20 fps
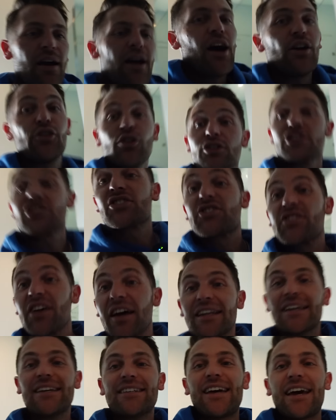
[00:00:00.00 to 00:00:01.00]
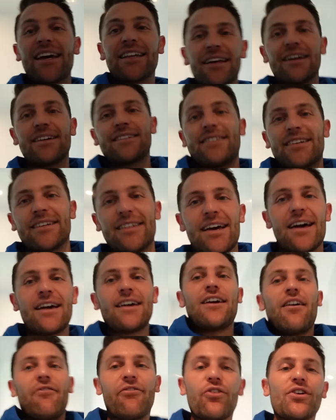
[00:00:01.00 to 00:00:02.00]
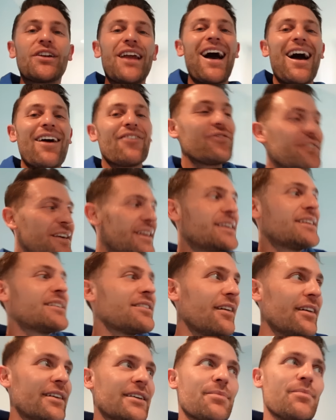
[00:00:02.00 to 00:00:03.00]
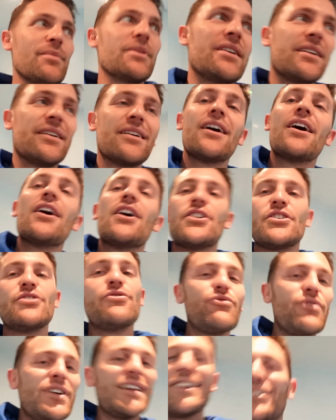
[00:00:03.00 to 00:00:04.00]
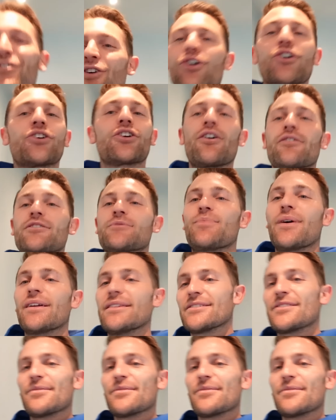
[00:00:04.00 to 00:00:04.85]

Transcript: And on a sunny day like today, and for an av geek like me, you really got to go spend